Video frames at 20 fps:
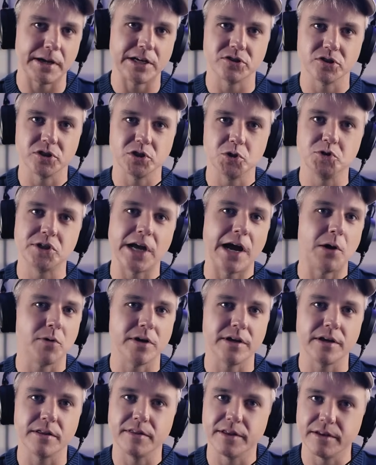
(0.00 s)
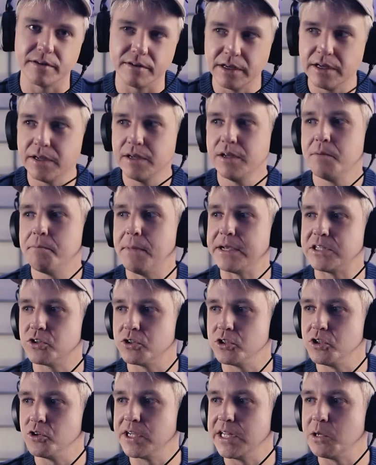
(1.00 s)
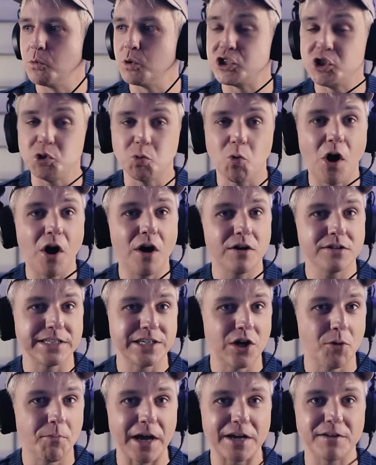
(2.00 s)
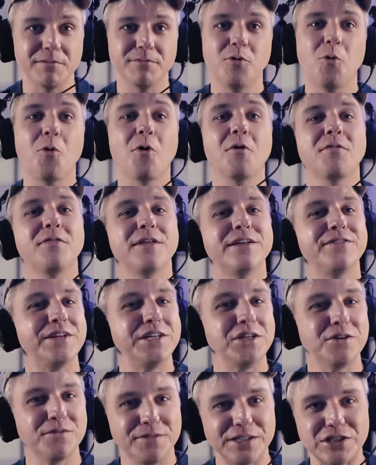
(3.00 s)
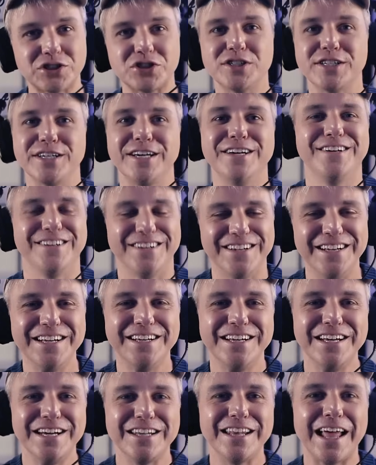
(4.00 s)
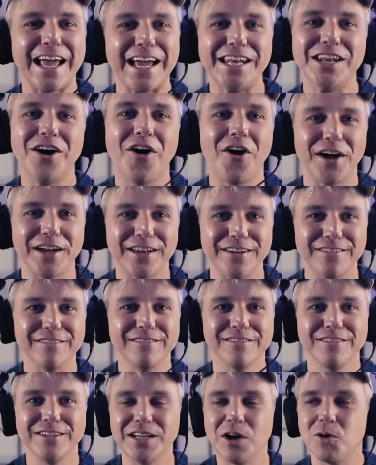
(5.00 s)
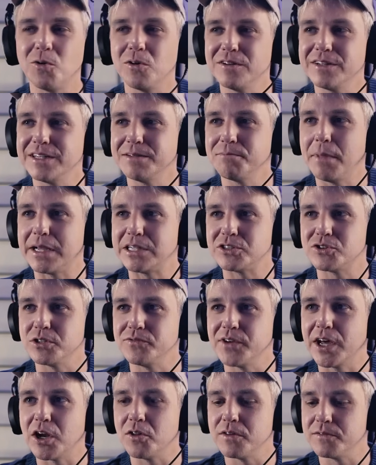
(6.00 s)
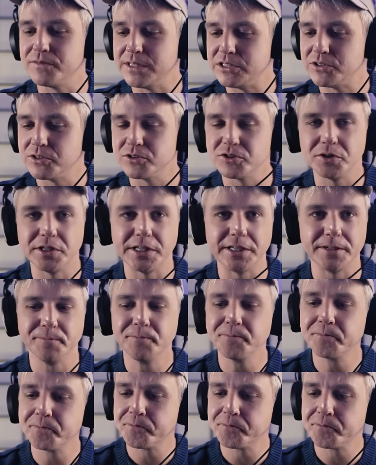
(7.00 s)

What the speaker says: manager you chat with and make sure you're getting what you want and go back and forth, and then you eventually land on, making sure you've got all the features you need.